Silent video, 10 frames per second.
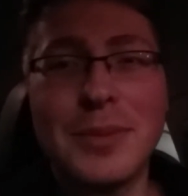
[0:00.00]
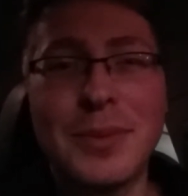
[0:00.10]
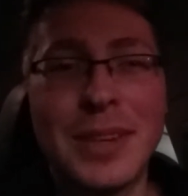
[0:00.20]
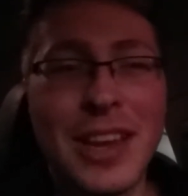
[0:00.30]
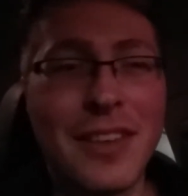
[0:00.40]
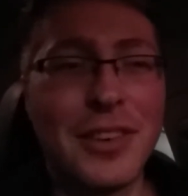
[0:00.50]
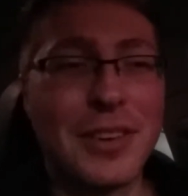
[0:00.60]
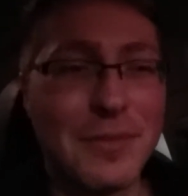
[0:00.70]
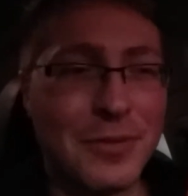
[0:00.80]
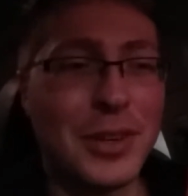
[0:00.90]
Well, you have
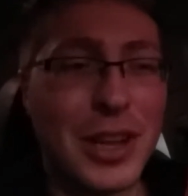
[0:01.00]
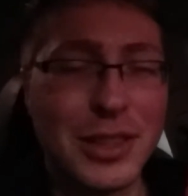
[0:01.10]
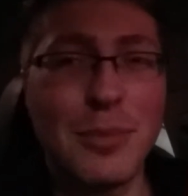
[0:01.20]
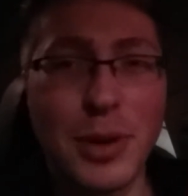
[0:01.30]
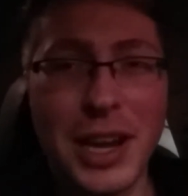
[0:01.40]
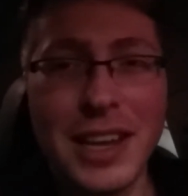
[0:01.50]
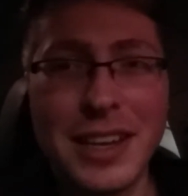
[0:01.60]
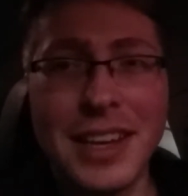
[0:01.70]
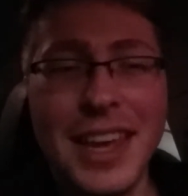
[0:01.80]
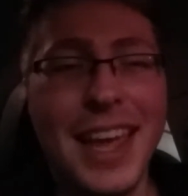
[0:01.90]
your foot on the
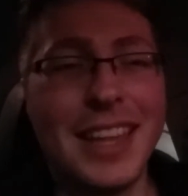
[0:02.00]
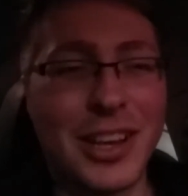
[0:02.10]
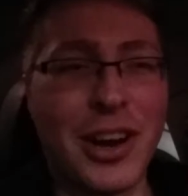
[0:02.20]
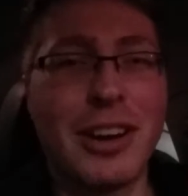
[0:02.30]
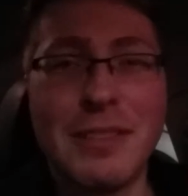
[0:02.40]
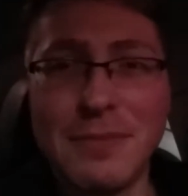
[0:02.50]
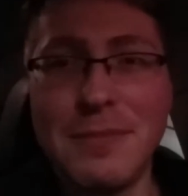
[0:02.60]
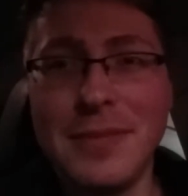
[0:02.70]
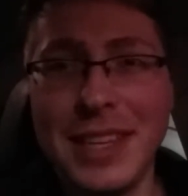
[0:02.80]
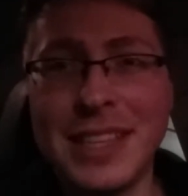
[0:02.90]
brake, the car
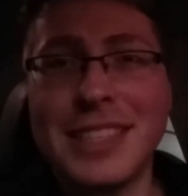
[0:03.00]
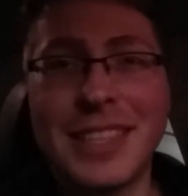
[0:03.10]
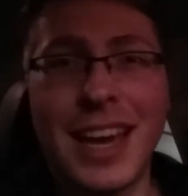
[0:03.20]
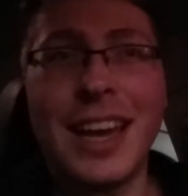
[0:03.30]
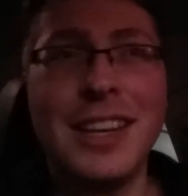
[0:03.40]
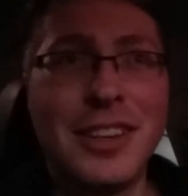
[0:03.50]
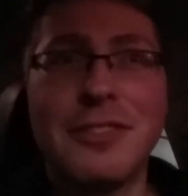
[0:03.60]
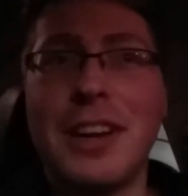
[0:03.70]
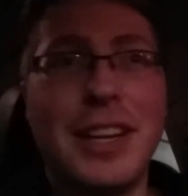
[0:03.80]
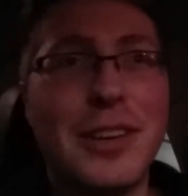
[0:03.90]
inside, your
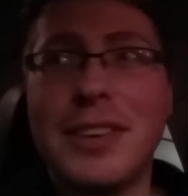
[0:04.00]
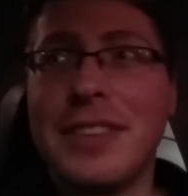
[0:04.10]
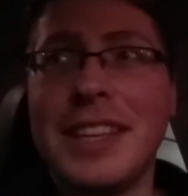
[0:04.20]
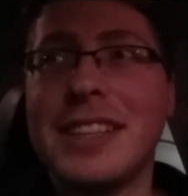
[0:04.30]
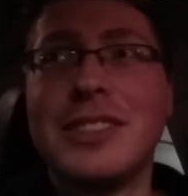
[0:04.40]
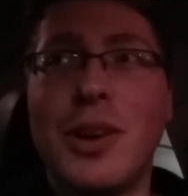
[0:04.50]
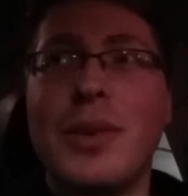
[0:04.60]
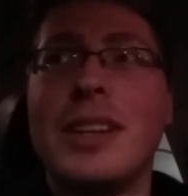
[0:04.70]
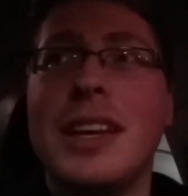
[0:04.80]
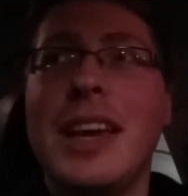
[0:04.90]
radio, everything is
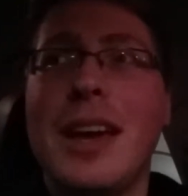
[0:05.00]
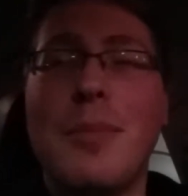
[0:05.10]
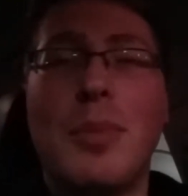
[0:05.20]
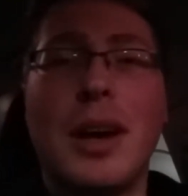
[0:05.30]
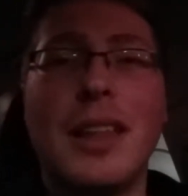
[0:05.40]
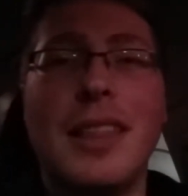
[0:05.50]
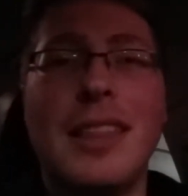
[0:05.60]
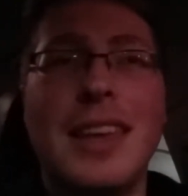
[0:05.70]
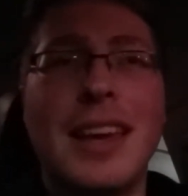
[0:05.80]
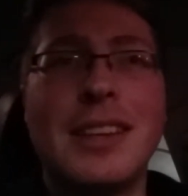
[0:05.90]
going, but
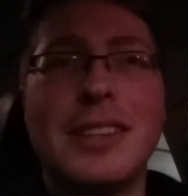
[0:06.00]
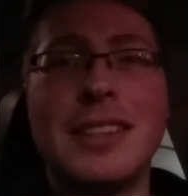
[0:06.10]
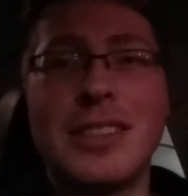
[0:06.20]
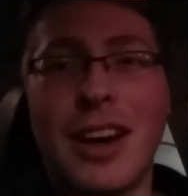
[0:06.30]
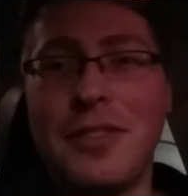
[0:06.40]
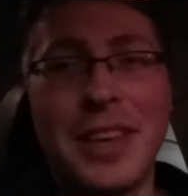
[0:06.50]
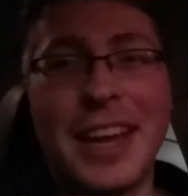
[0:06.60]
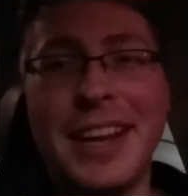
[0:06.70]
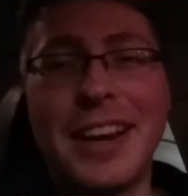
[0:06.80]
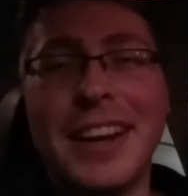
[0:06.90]
the engine is off. You
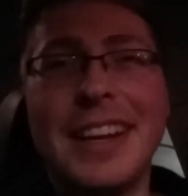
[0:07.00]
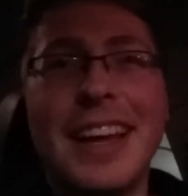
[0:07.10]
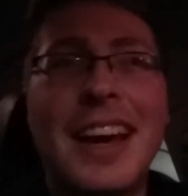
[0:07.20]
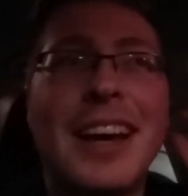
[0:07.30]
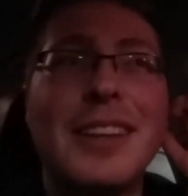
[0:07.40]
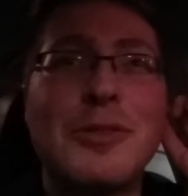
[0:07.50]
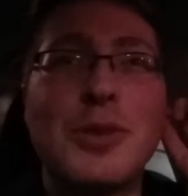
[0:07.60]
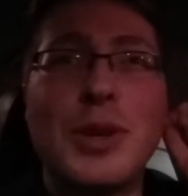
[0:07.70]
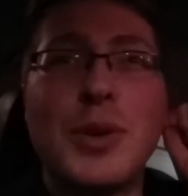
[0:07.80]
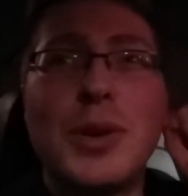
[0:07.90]
can't hear it. It's
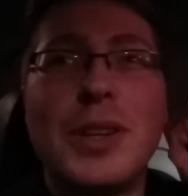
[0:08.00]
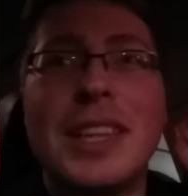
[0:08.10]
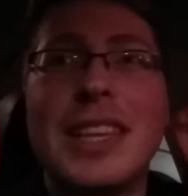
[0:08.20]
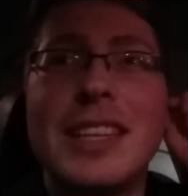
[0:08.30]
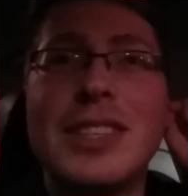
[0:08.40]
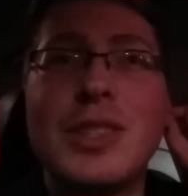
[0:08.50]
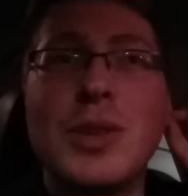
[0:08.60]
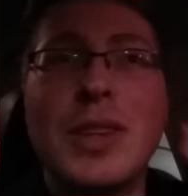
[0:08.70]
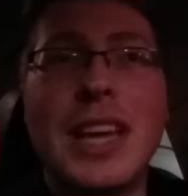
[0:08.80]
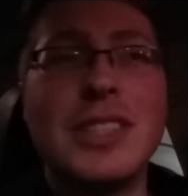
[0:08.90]
really cool. And then as
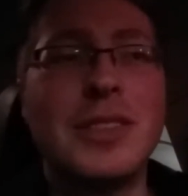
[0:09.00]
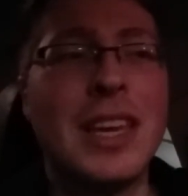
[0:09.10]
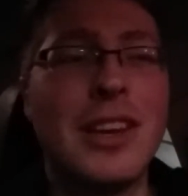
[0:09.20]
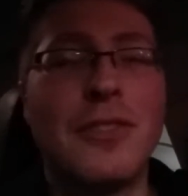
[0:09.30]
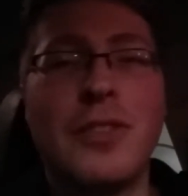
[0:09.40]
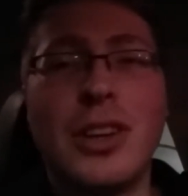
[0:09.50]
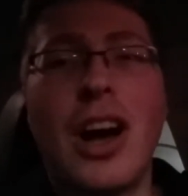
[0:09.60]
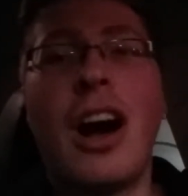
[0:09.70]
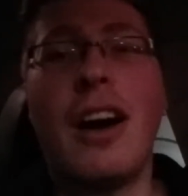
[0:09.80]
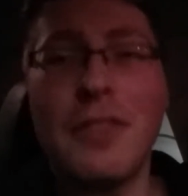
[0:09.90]
soon as you take your foot
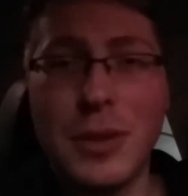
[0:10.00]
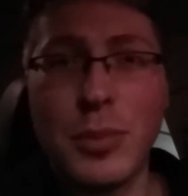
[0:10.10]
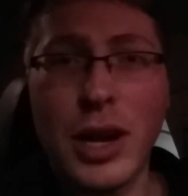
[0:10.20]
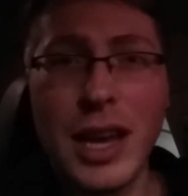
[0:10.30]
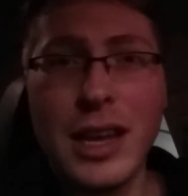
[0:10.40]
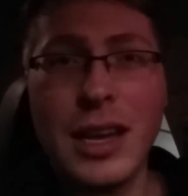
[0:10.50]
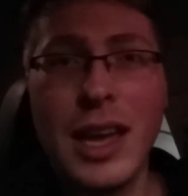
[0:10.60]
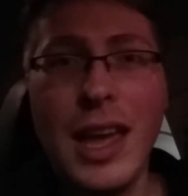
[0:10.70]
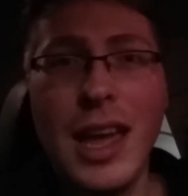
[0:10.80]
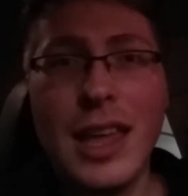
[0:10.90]
off the brake,
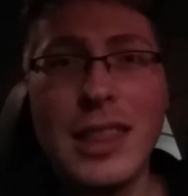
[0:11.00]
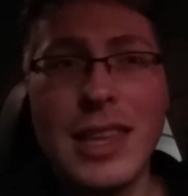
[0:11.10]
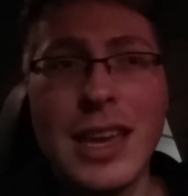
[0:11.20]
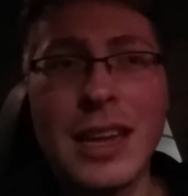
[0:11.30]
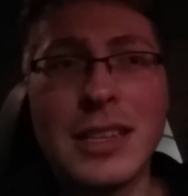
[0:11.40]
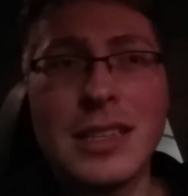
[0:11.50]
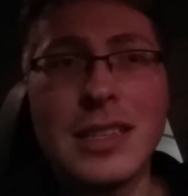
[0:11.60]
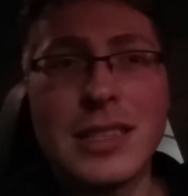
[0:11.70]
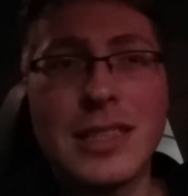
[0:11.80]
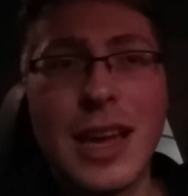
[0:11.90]
the
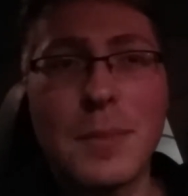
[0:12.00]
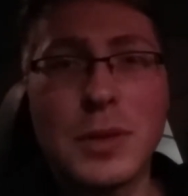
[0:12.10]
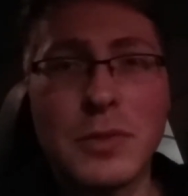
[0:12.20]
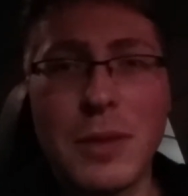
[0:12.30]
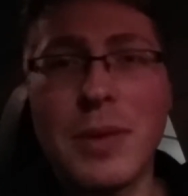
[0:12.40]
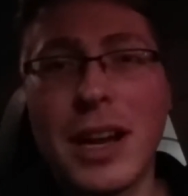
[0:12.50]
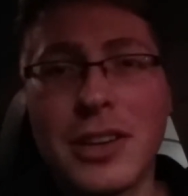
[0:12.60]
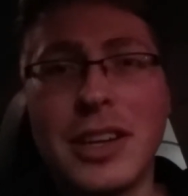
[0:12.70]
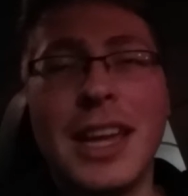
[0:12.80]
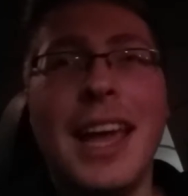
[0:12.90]
engine just snaps right back
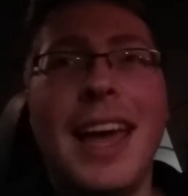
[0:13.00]
on.